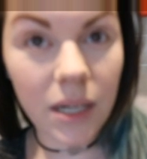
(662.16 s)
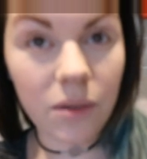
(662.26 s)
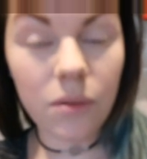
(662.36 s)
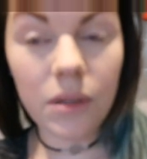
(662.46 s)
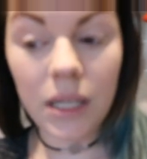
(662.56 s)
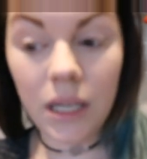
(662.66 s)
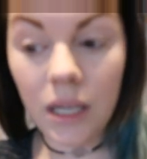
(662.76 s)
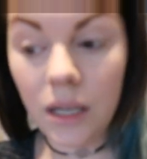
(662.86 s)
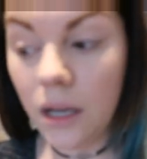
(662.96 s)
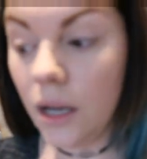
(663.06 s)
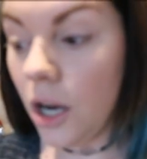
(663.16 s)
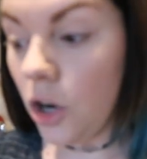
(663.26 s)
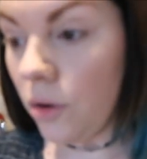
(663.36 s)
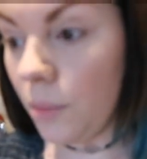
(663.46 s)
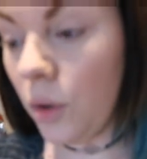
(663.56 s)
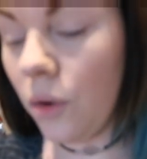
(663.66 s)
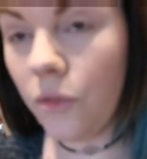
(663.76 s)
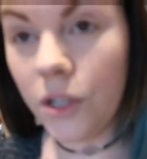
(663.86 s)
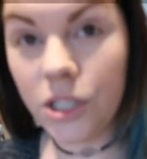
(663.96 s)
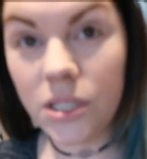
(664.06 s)
out the Rimmel
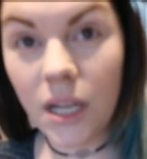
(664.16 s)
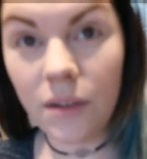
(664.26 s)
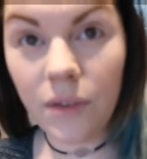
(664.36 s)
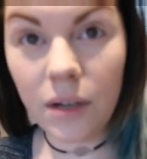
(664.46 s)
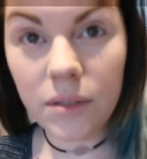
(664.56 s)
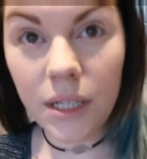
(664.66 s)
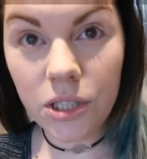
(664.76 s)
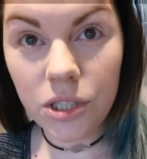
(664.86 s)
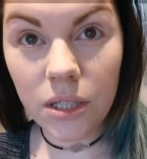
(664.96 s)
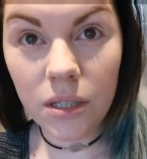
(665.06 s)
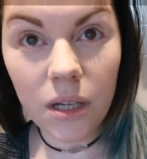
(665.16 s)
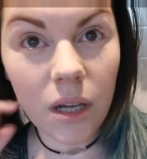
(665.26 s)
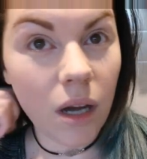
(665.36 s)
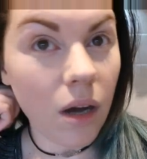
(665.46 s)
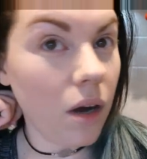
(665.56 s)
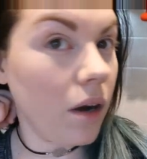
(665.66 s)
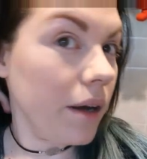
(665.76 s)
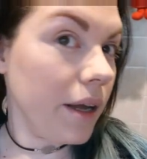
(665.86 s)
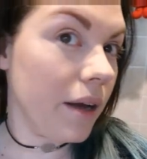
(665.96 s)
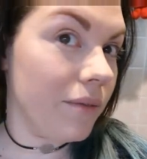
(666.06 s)
Fresher Skin Foundation.
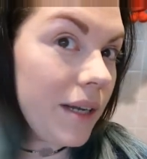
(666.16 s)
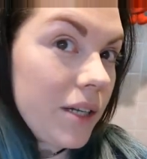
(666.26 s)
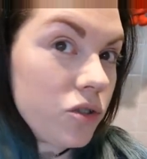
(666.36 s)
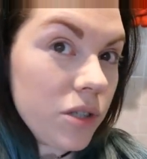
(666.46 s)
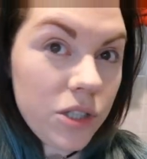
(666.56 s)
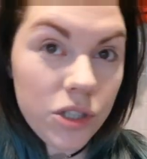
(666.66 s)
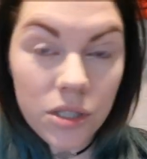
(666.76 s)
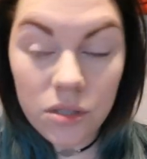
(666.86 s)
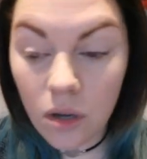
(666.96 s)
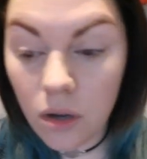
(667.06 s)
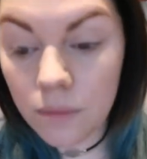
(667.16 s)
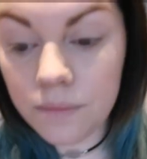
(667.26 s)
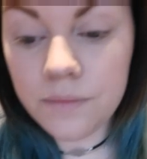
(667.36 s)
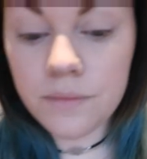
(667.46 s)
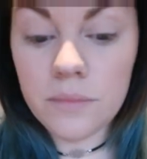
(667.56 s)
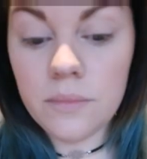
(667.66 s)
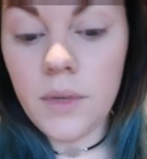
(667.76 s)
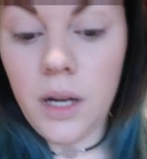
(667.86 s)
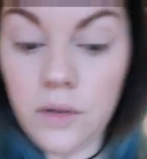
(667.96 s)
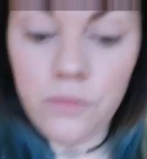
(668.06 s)
I have literally just got,
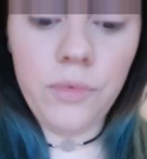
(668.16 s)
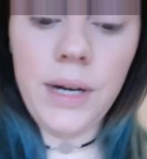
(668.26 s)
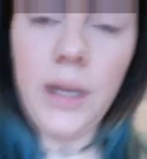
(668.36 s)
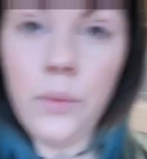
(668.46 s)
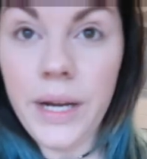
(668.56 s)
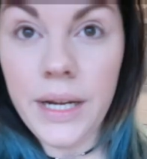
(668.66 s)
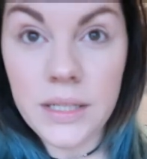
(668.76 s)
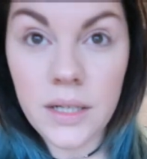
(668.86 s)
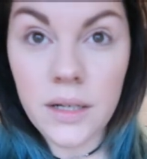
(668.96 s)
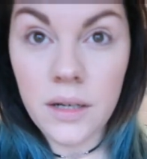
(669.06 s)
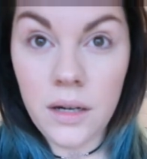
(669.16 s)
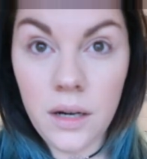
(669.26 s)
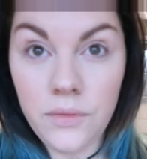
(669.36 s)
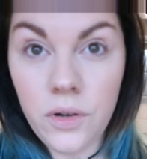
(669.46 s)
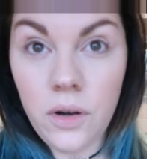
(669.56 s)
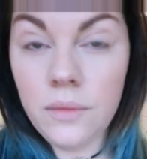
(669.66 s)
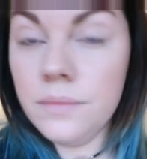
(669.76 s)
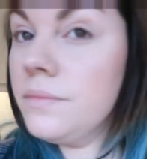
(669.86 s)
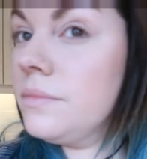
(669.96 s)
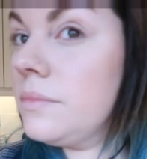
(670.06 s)
I look really weird. I've
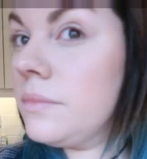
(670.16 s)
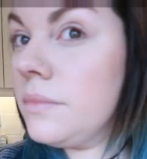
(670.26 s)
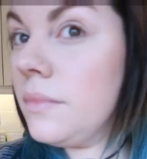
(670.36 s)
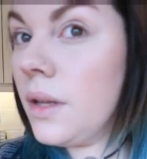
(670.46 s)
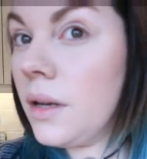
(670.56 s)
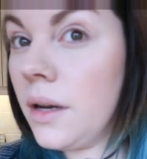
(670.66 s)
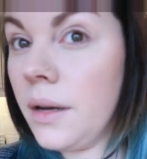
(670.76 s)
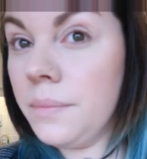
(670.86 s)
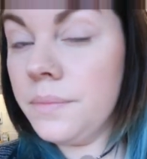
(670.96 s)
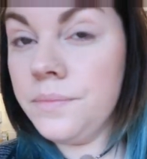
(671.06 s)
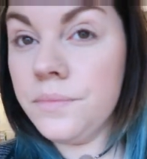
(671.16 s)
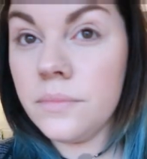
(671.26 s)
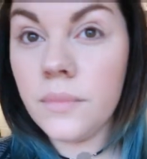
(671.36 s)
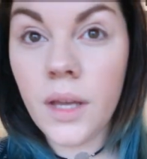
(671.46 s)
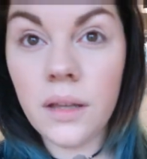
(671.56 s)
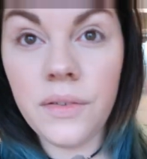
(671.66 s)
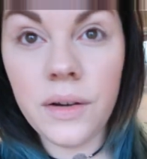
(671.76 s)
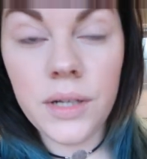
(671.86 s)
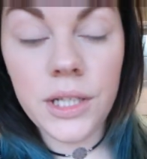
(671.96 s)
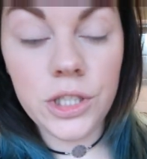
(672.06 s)
got um, the
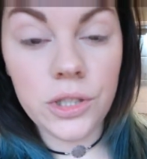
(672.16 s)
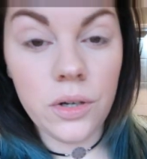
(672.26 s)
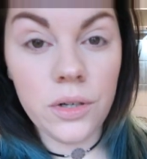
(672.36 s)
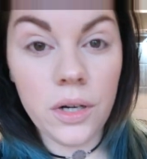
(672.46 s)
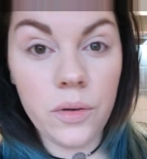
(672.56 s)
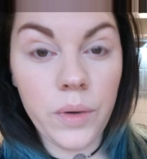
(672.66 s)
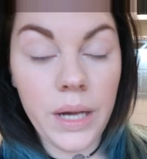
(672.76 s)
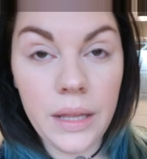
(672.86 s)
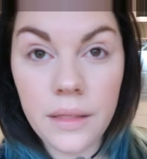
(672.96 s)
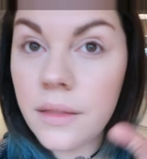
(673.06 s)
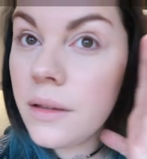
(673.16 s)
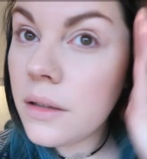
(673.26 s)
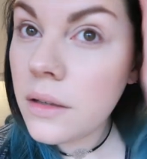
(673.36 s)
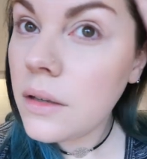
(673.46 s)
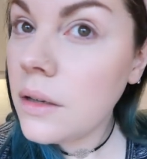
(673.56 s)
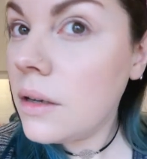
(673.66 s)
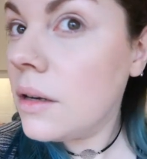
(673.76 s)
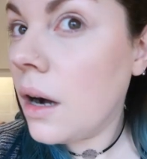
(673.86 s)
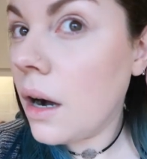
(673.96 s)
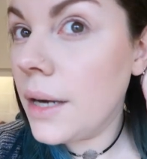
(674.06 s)
foundation on with
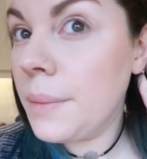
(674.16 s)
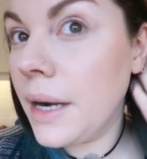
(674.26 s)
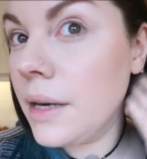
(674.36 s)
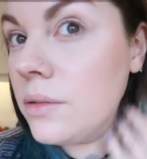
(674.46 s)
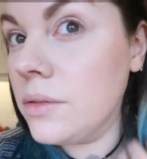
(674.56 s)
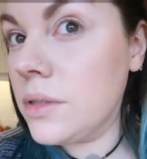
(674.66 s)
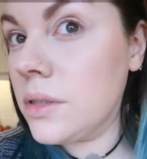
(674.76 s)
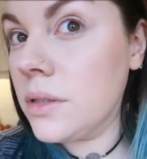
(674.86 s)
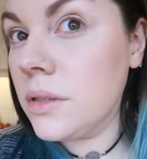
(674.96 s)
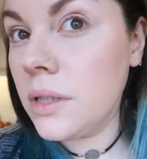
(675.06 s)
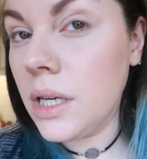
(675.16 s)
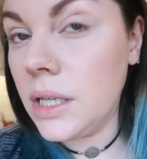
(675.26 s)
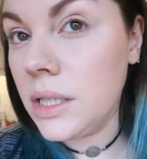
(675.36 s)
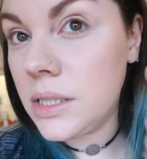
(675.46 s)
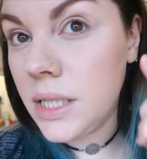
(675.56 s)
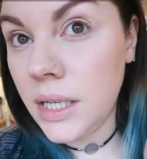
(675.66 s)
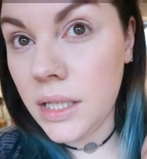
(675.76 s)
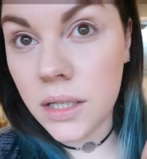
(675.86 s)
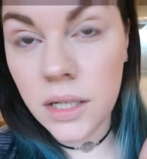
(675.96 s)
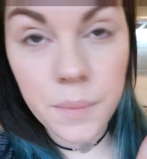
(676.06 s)
eyebrows and a
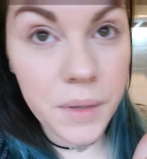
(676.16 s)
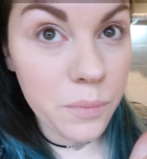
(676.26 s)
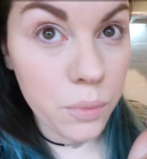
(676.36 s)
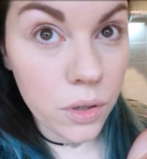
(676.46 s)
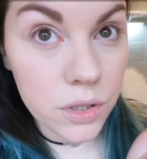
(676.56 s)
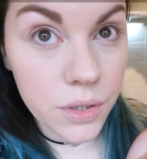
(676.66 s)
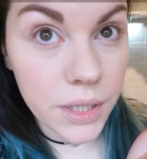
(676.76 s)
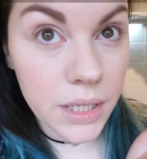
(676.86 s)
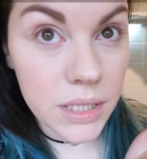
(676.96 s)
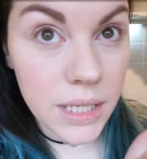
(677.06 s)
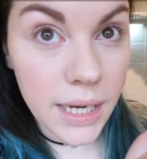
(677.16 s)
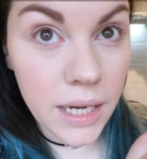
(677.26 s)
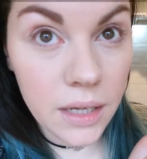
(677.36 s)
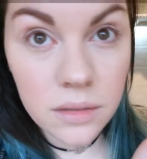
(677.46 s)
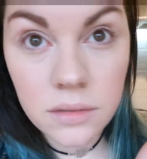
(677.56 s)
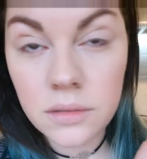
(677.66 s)
teeny tiny bit of bronzer and concealer.